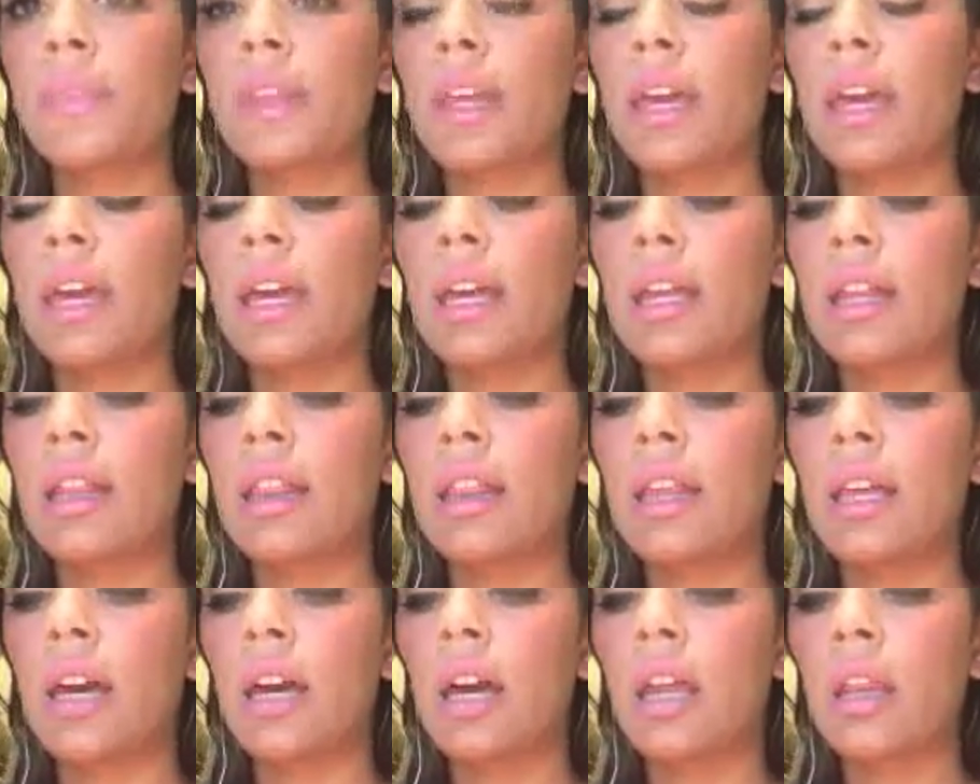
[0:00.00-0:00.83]
And
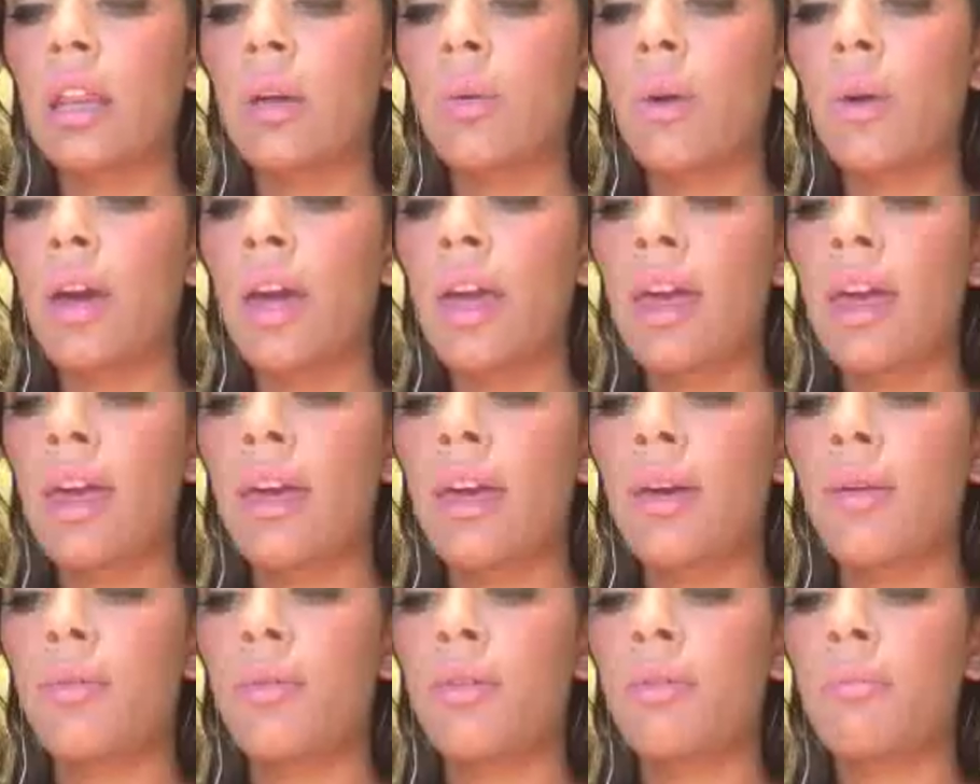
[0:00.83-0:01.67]
the other way
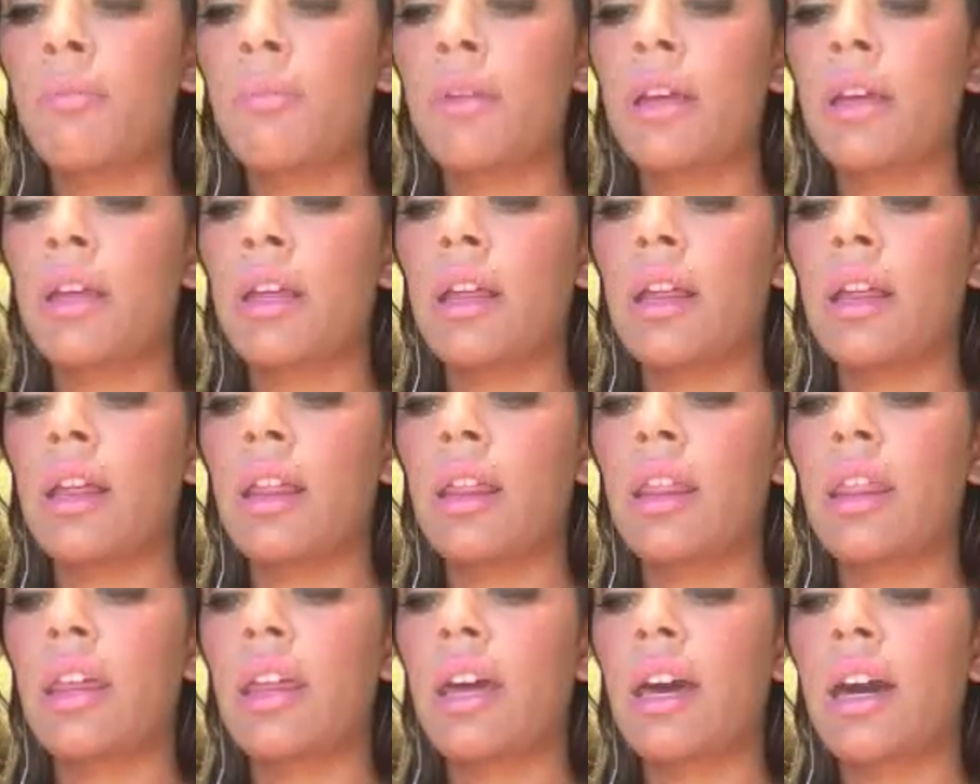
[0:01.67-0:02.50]
would be
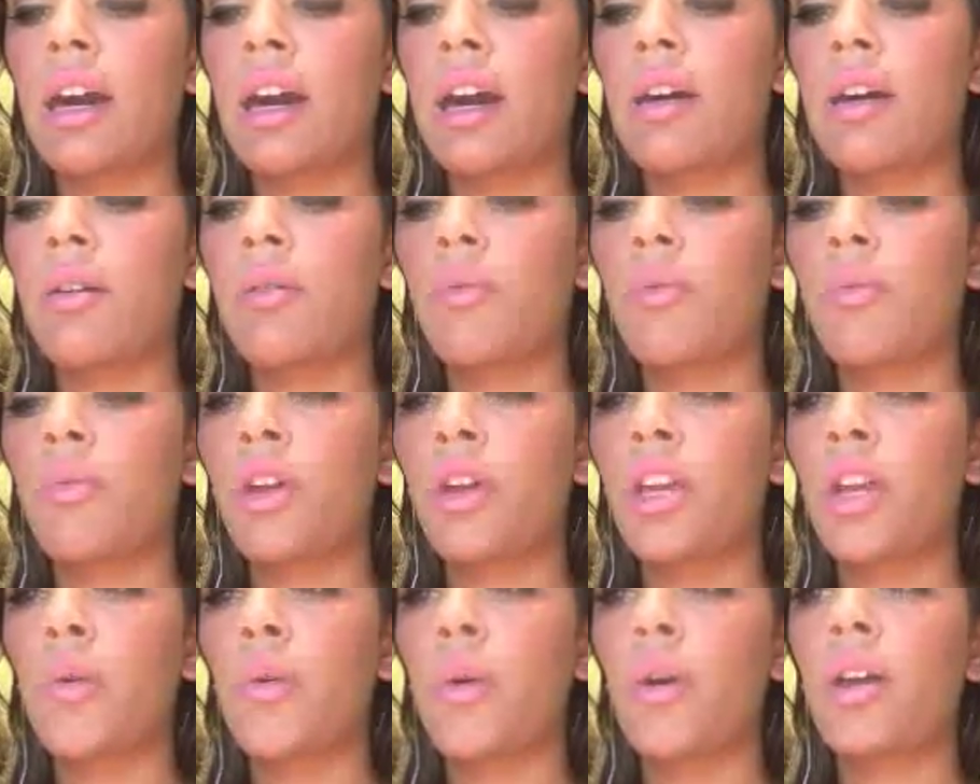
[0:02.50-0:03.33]
that when
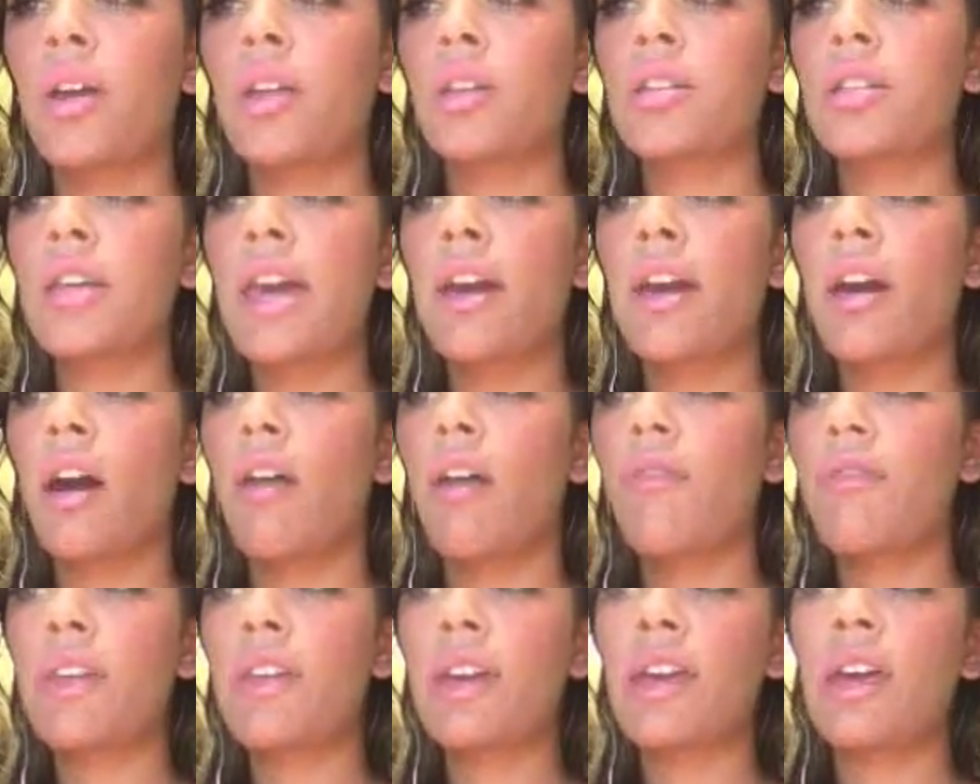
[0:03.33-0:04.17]
you take off
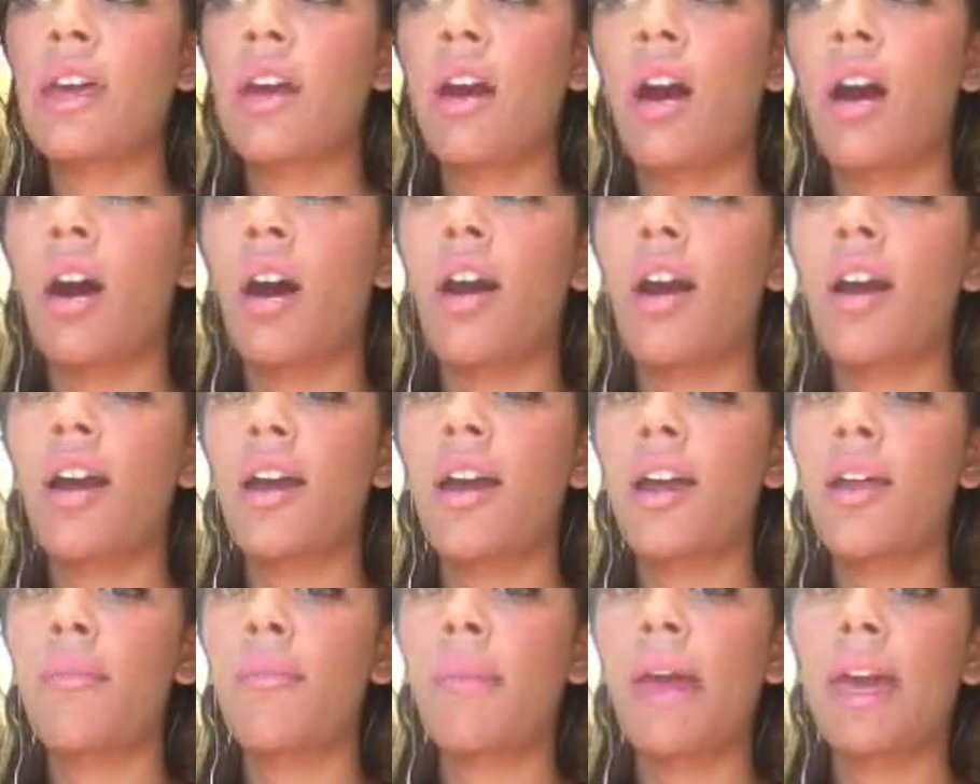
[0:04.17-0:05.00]
the ER
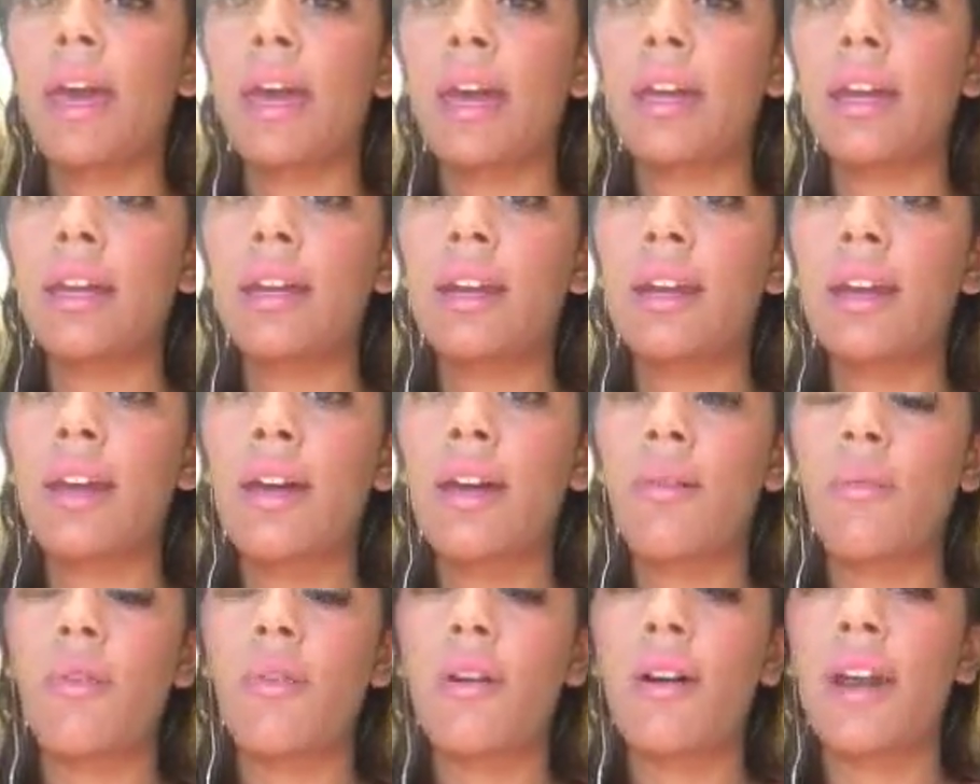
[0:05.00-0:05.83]
and make it
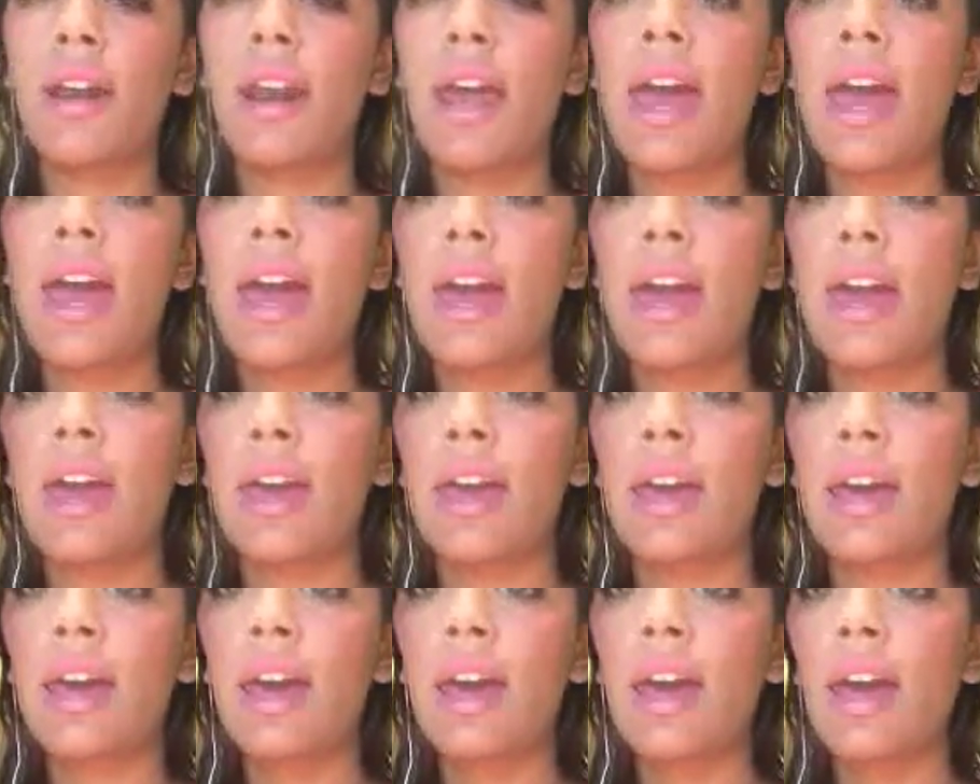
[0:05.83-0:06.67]
an A,
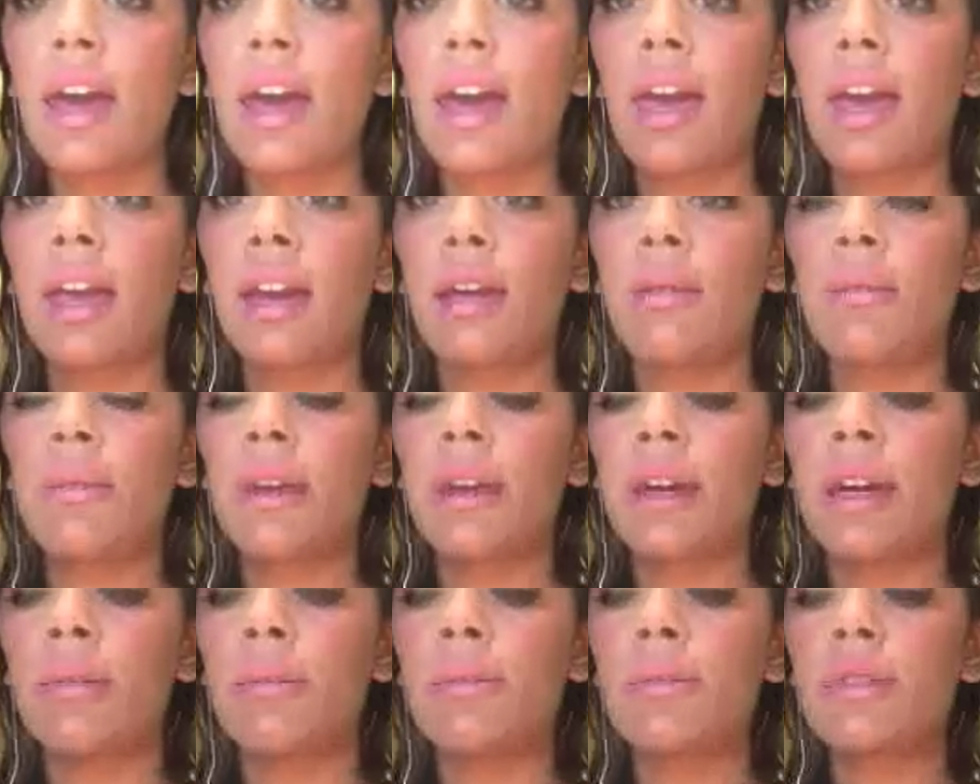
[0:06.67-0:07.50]
and it
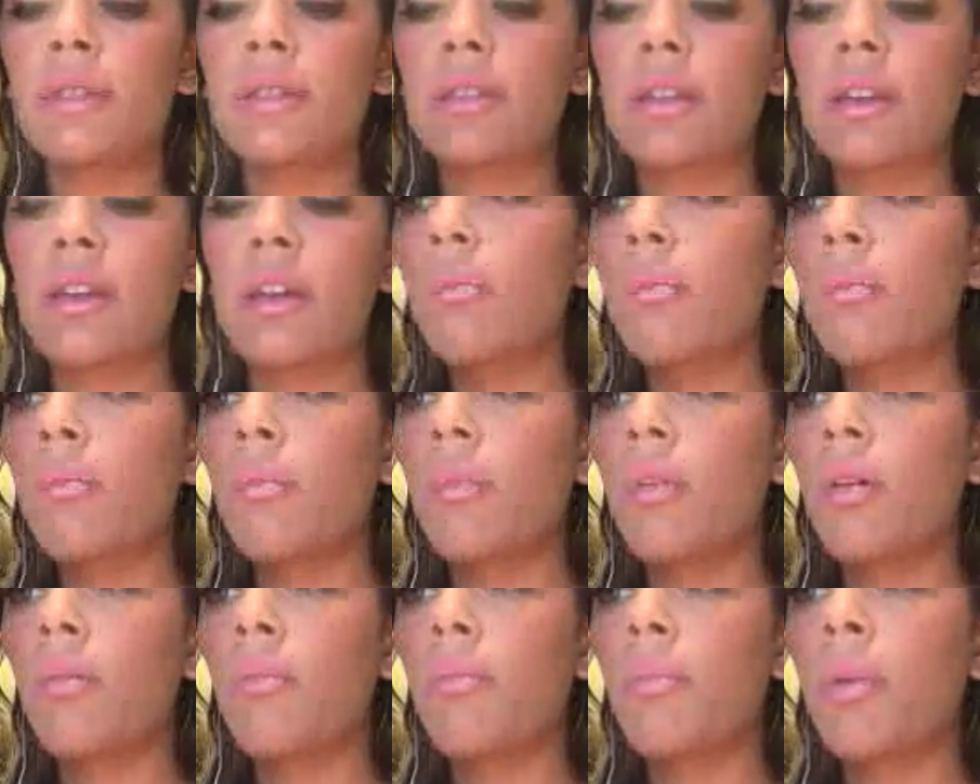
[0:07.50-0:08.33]
becomes
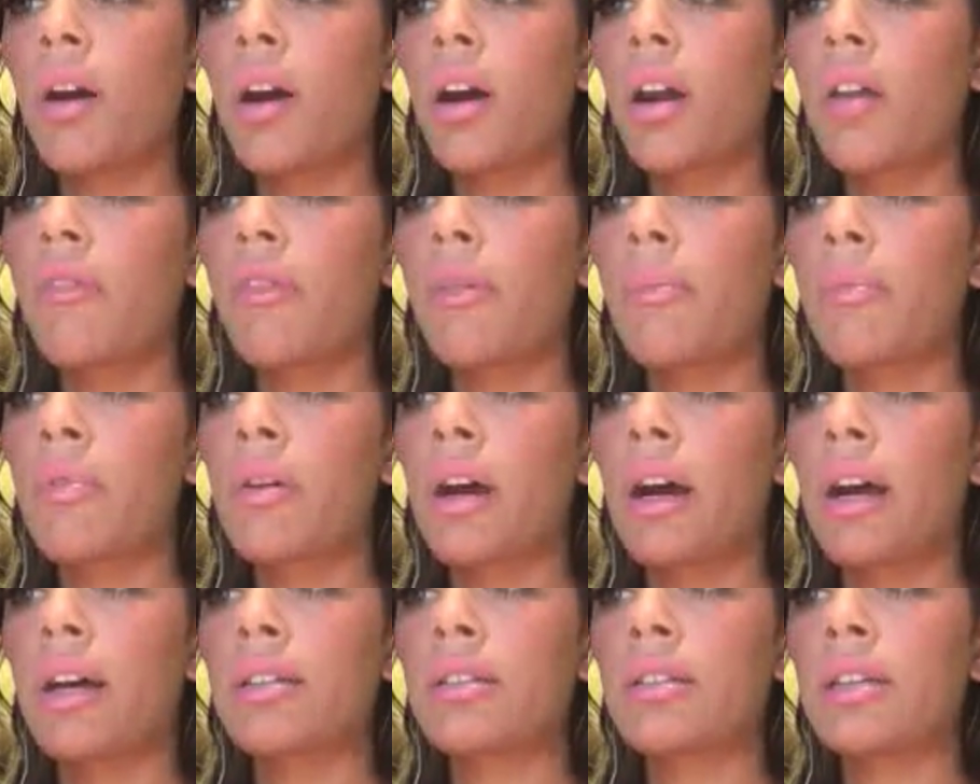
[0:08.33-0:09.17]
part of a
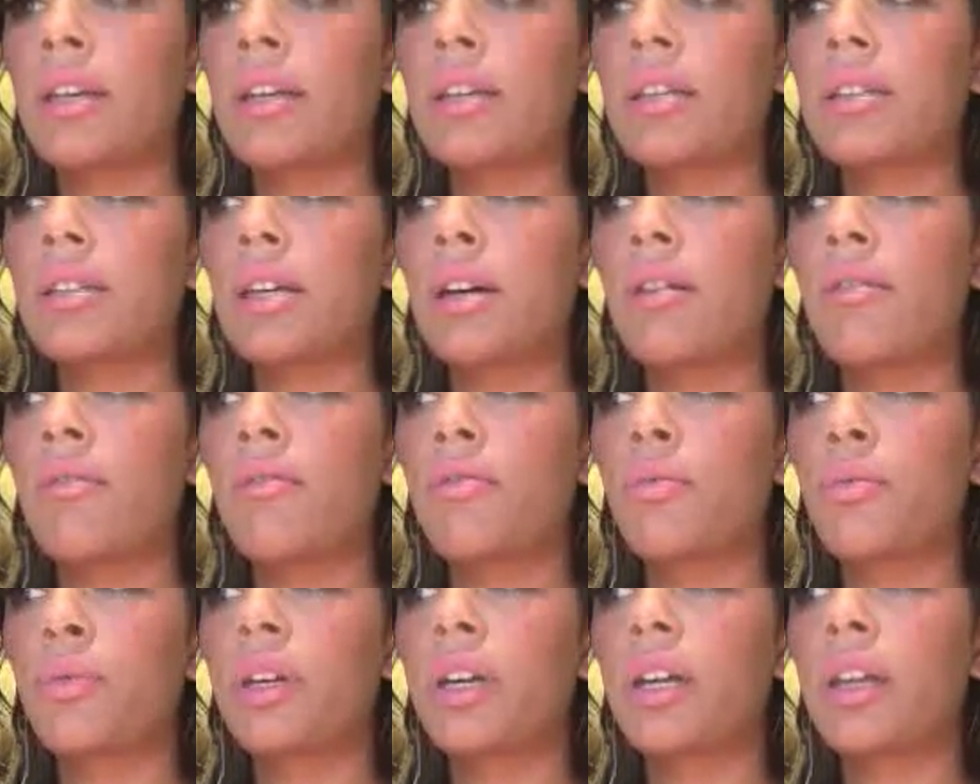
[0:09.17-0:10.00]
process of
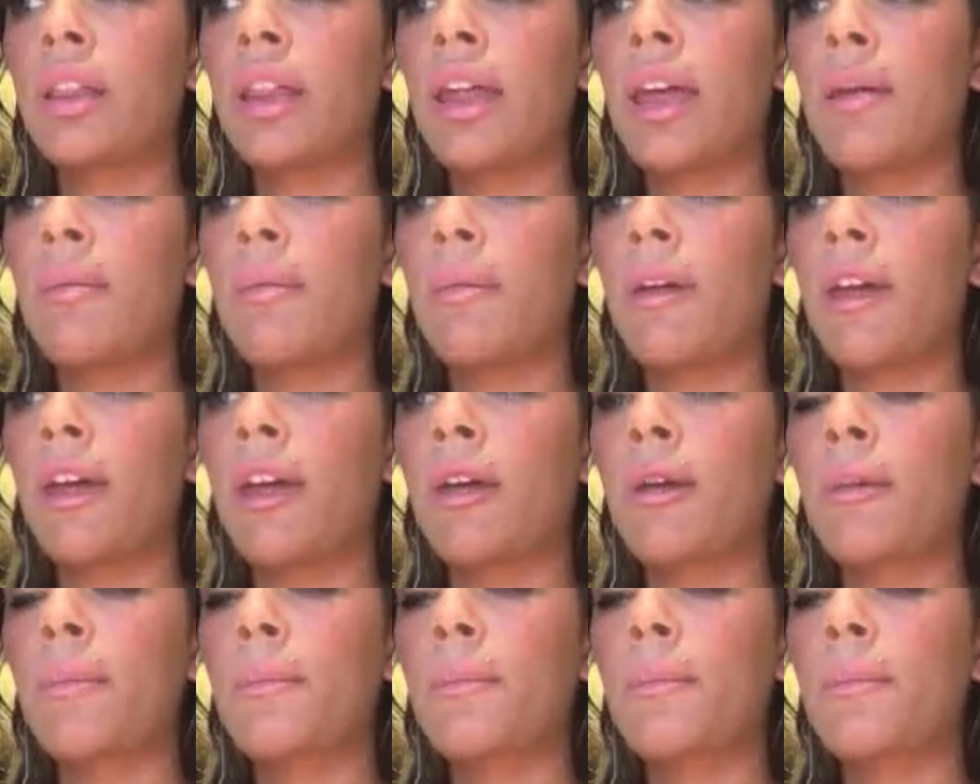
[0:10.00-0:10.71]
reclaiming.